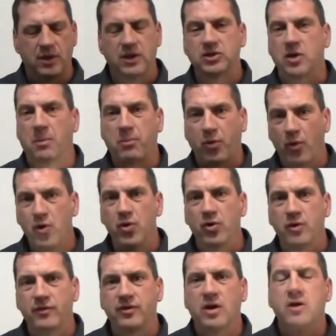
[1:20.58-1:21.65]
is
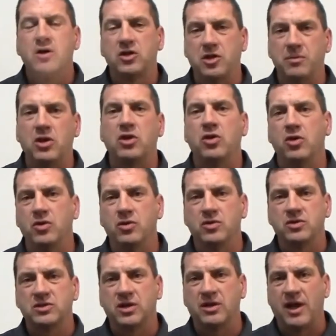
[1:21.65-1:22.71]
approved to be
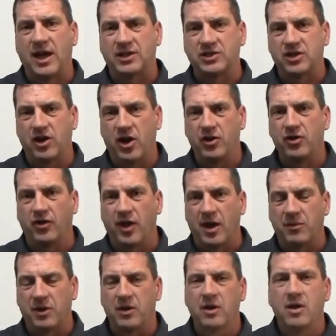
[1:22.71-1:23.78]
used as an
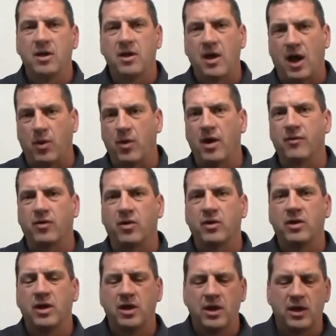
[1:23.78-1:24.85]
underlayment. However,
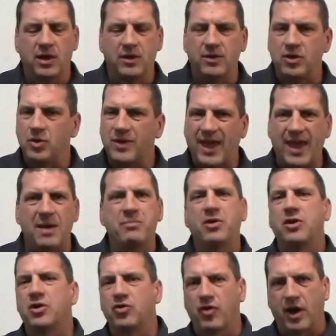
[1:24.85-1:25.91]
you can't
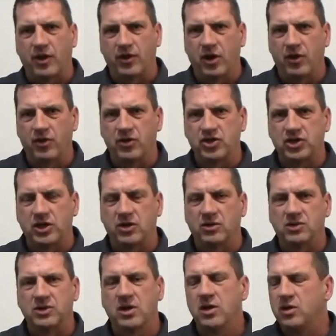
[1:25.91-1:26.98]
put it directly under the
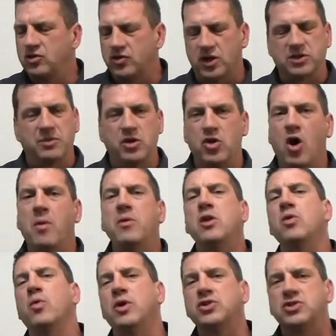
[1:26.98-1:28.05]
shingles. Trust me,
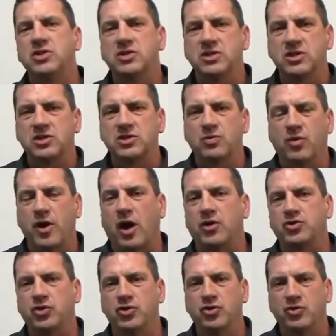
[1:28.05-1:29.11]
nobody wishes this were not
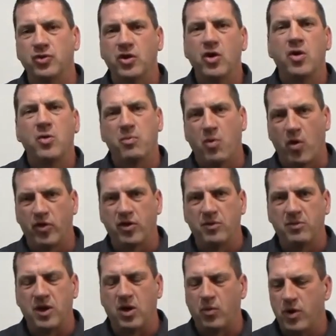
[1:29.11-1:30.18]
true more
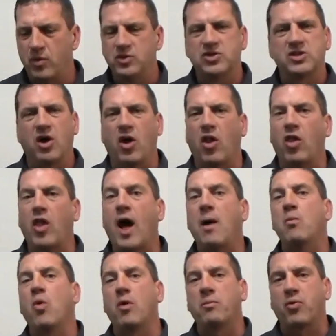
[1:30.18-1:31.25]
than me. We would sell a
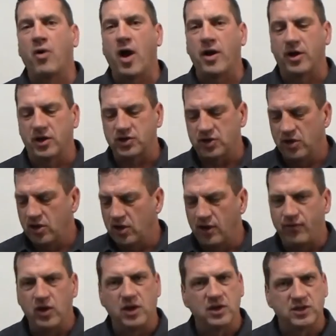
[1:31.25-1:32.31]
lot more products
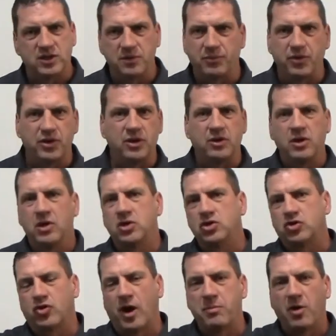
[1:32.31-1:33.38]
if you could simply
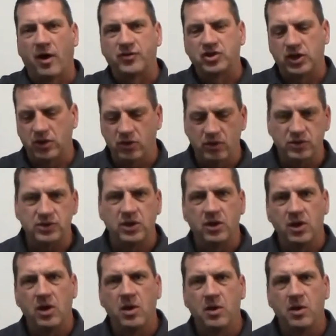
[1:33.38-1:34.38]
scrape off shingles,